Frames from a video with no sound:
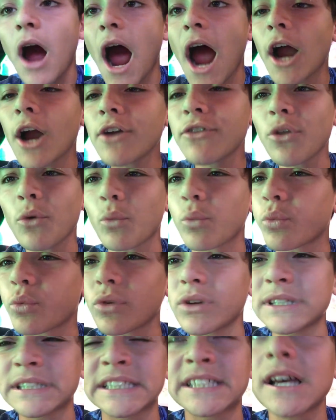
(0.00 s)
I heard the
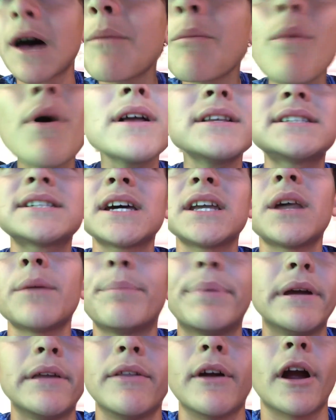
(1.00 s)
someone's gonna
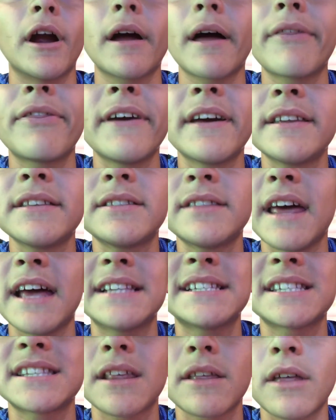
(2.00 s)
be there. I think
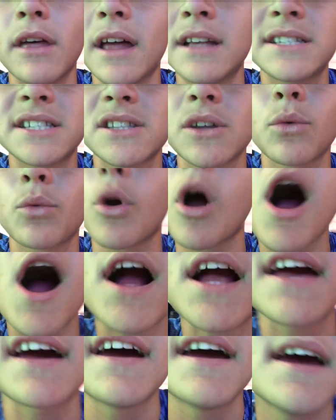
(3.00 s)
it's the, it's The
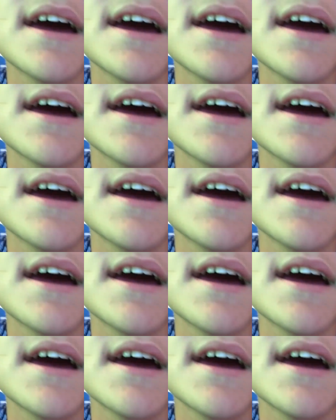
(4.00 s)
Rock.